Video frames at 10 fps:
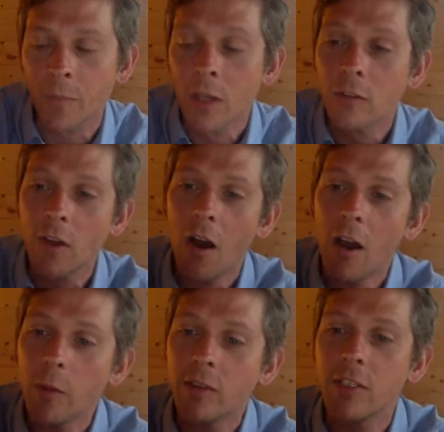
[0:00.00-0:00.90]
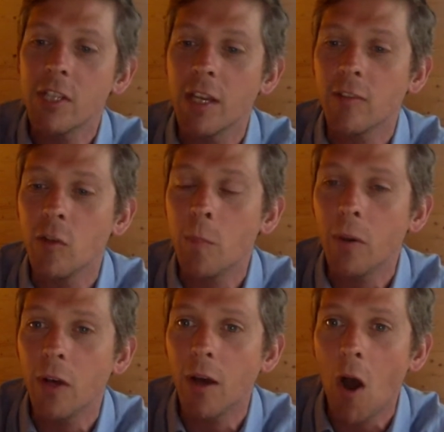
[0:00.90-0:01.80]
So I would suggest you put
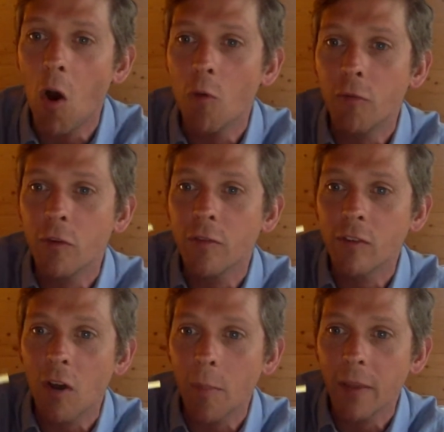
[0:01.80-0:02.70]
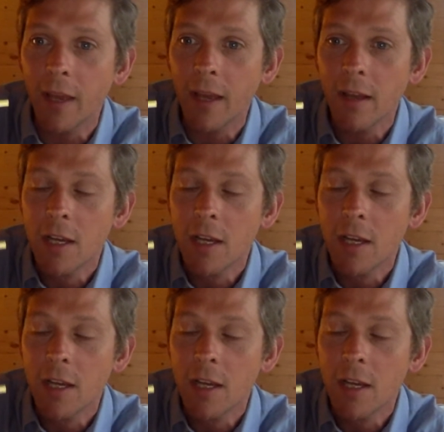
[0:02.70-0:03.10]
a hole through the top here